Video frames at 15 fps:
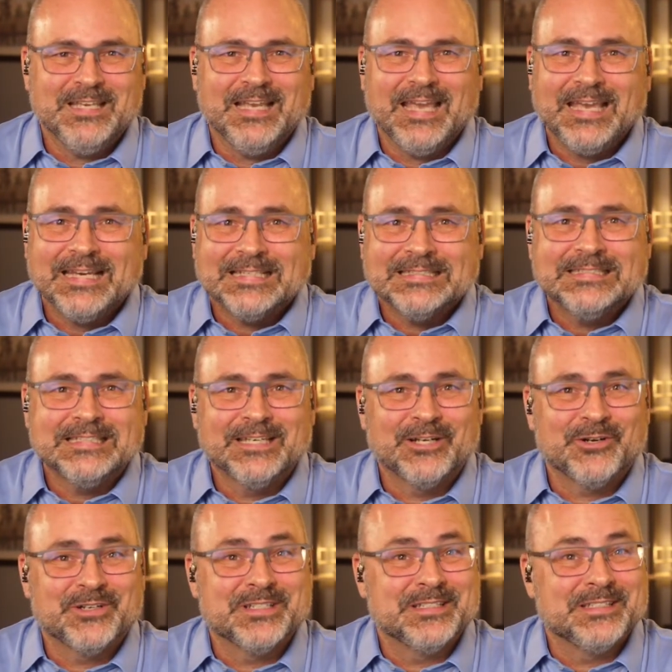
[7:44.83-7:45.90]
And in
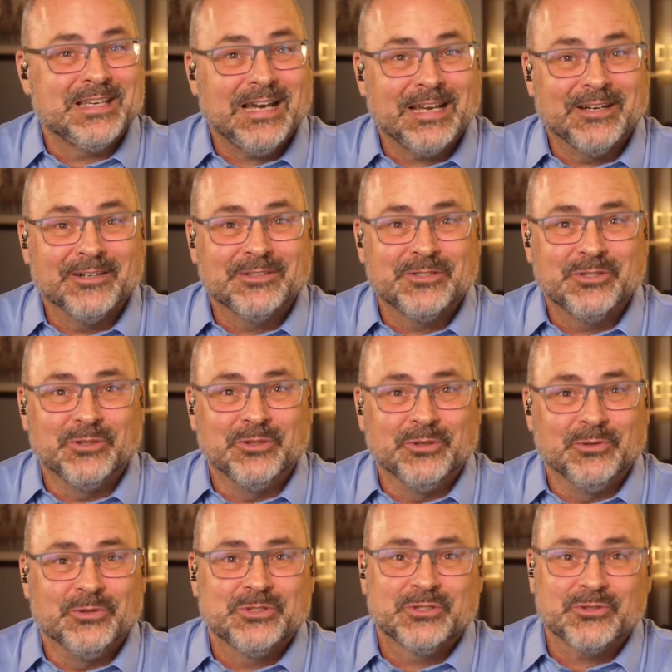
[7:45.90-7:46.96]
our desire
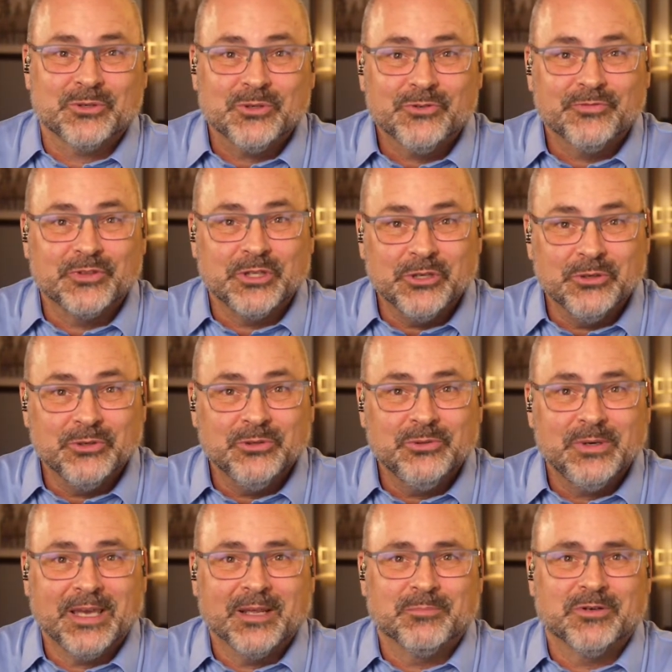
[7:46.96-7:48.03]
to serve you
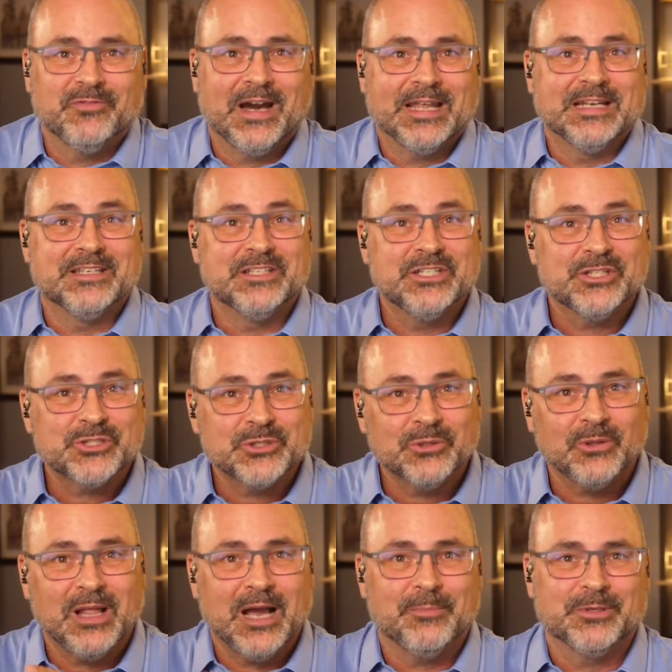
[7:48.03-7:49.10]
and provide
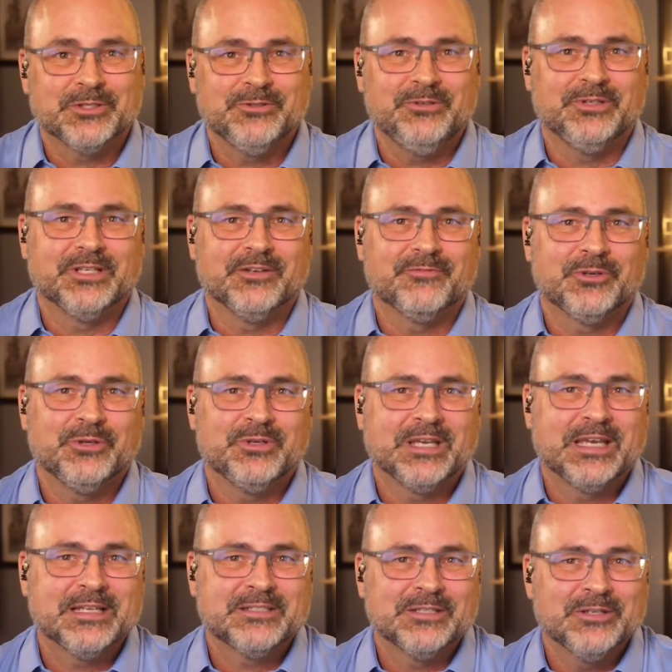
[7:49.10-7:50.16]
additional opportunity for you to
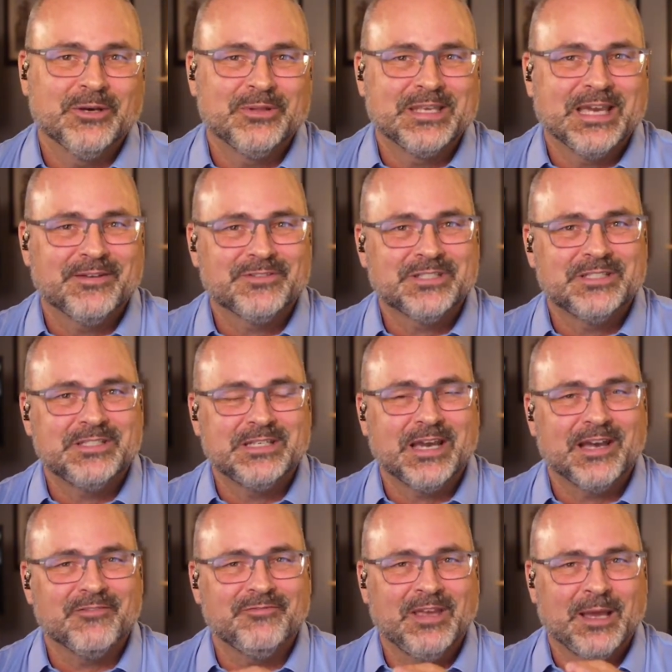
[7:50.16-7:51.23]
get to know the
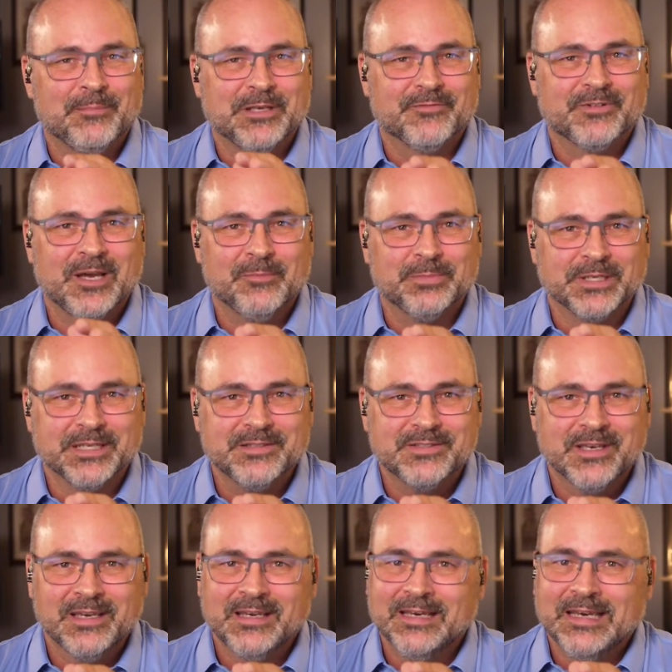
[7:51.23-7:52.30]
FCCI family of companies,
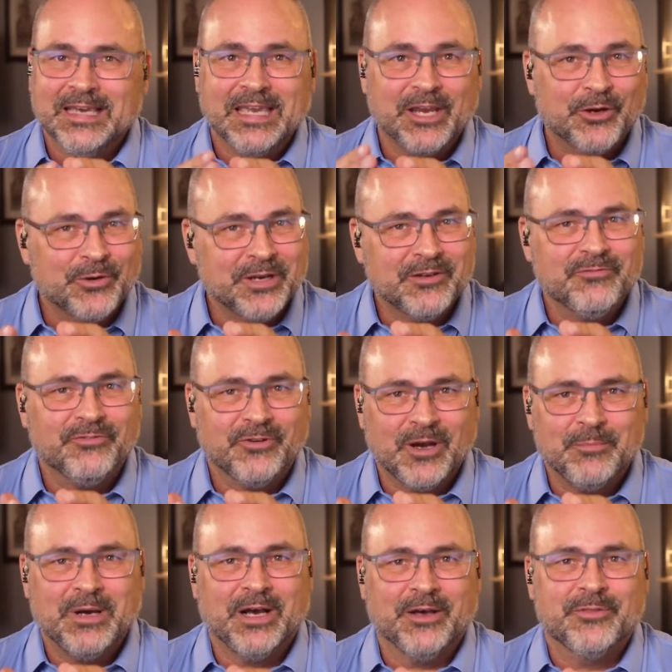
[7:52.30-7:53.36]
hearing
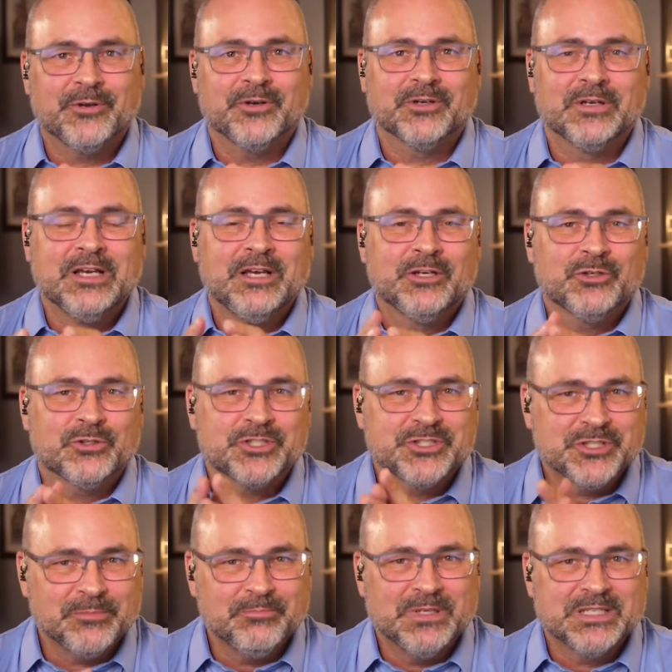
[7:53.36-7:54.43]
from other
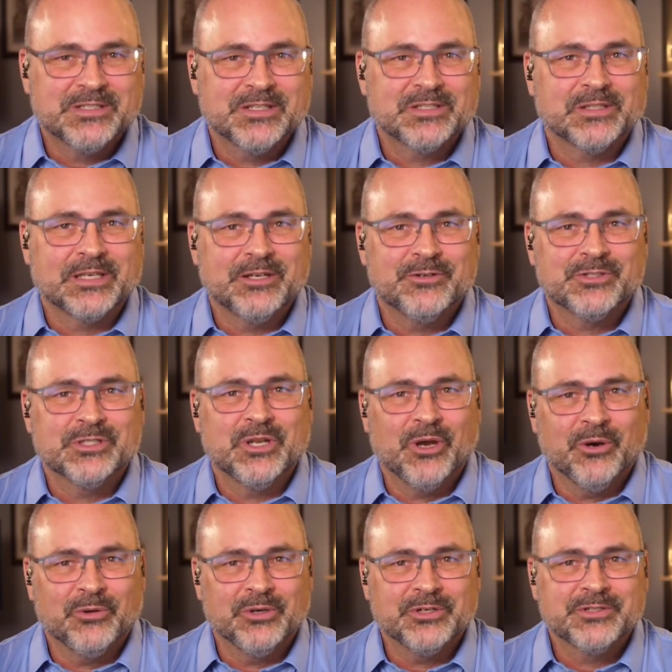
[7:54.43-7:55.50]
Christian business leaders and
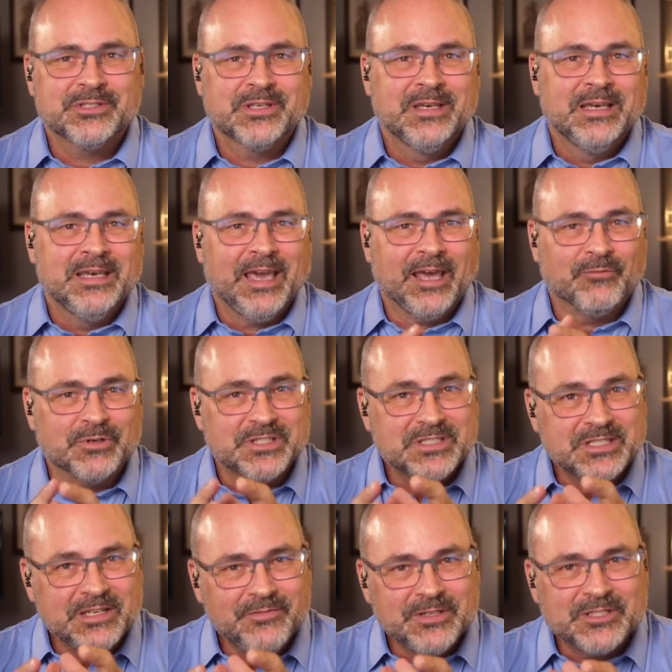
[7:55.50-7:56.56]
owners, and
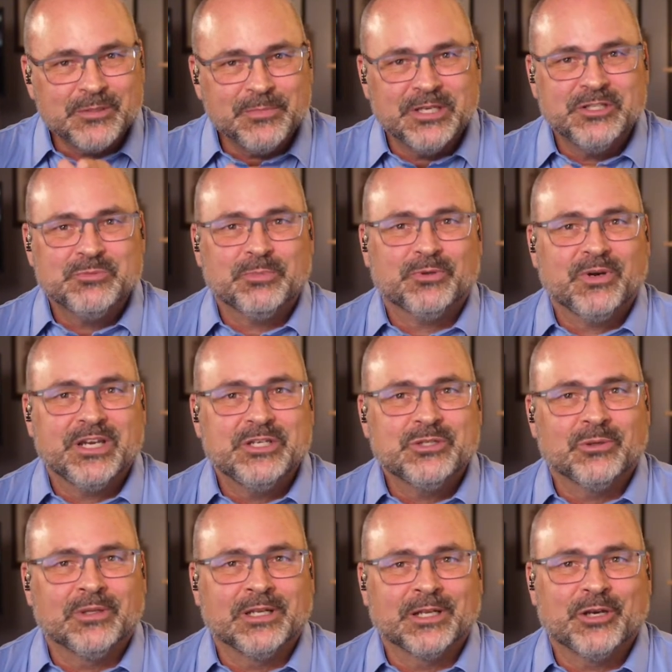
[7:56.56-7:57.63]
receiving some
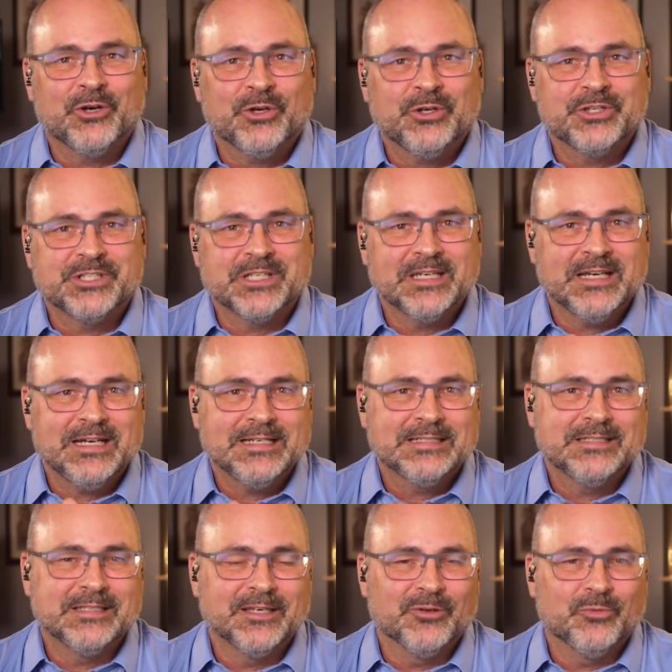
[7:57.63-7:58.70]
inspirational and encouraging
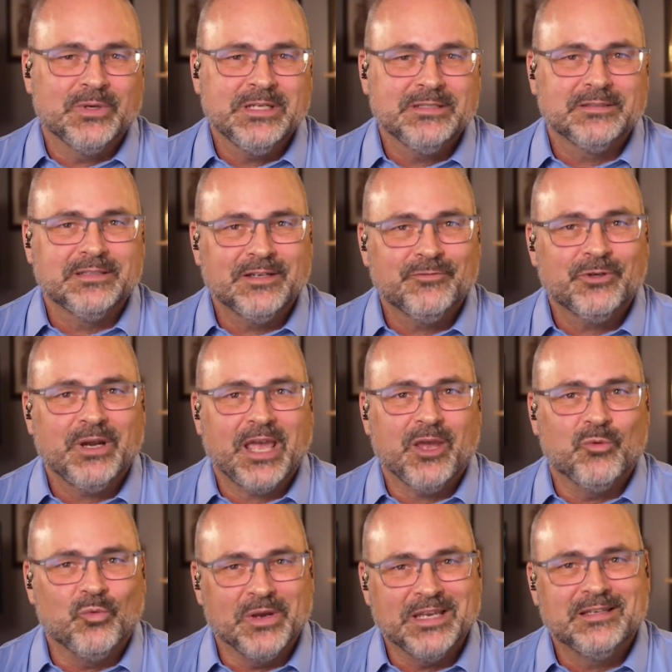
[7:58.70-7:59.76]
content, we deliver a
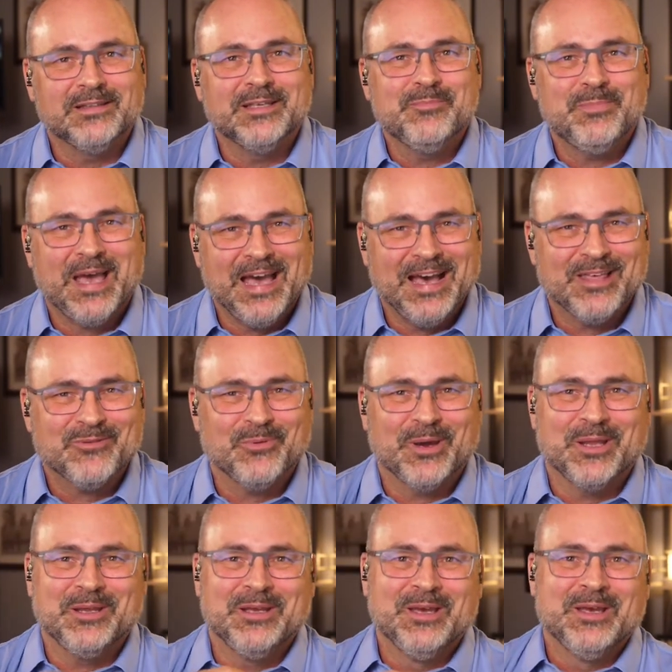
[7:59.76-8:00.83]
weekly
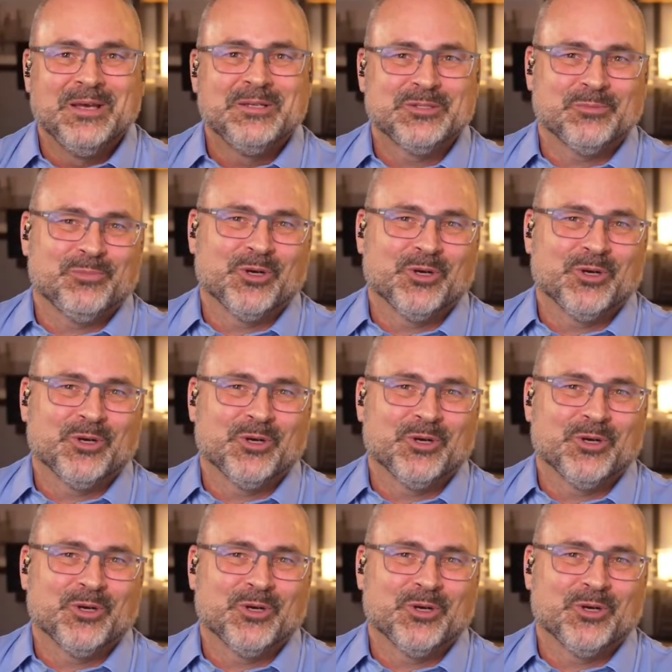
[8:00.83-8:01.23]
Pathway to